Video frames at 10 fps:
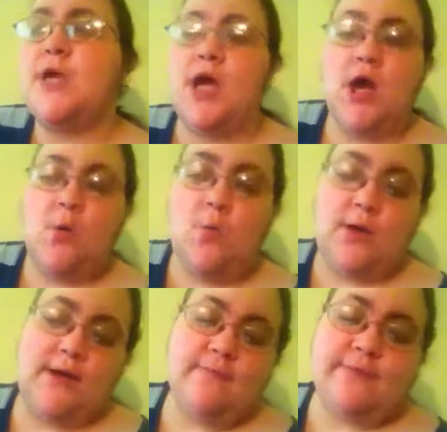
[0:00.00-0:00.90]

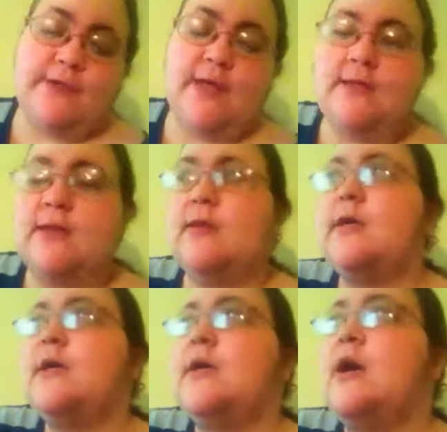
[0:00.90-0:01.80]
whenever. And then like,
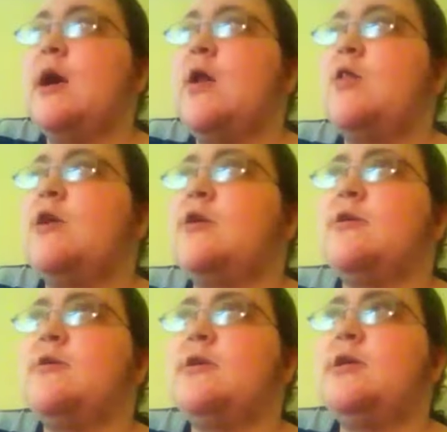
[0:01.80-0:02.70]
literally
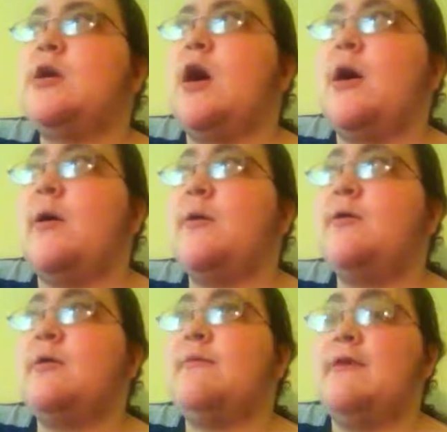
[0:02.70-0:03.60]
I got
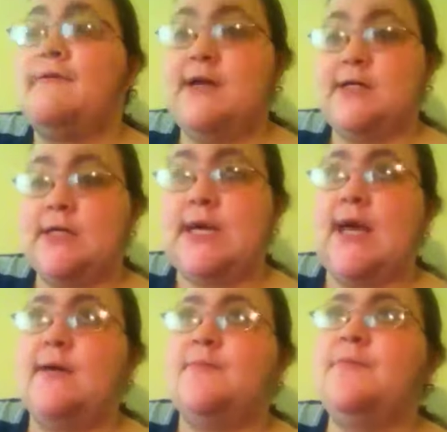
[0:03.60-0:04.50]
Netflix again,
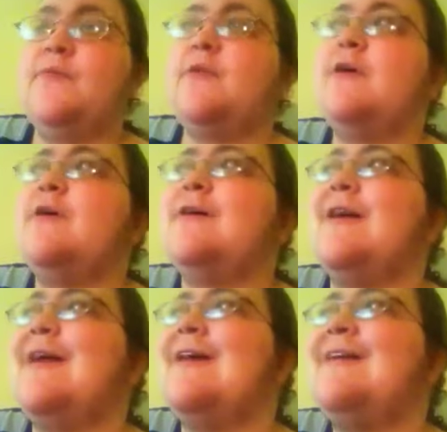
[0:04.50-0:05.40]
and
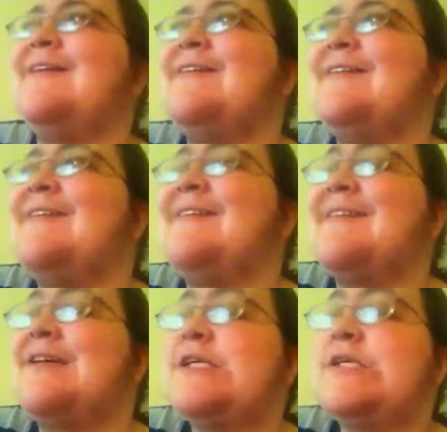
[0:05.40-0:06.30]

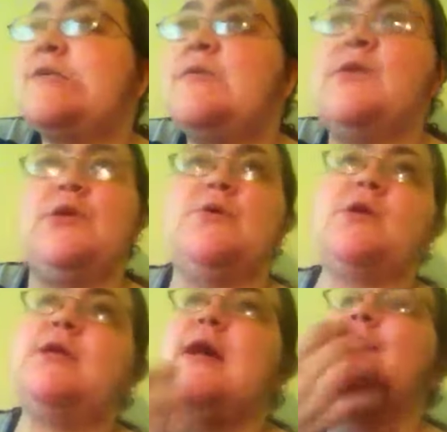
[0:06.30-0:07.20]
you knew
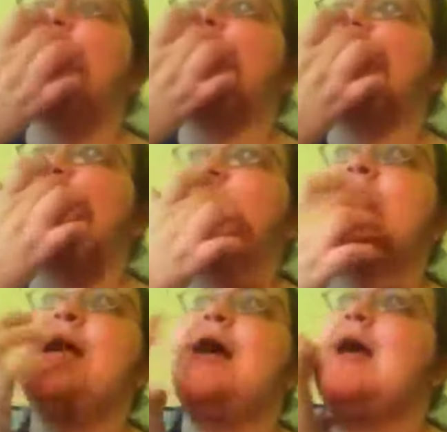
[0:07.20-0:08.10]
Netflix,
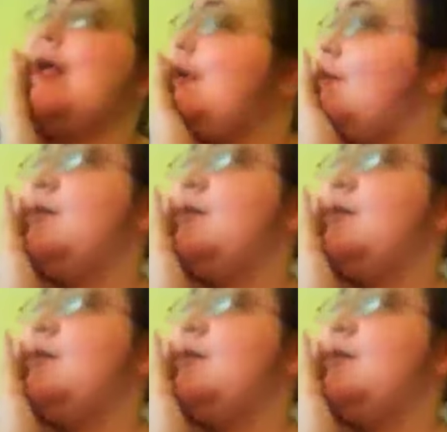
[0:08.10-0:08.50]
and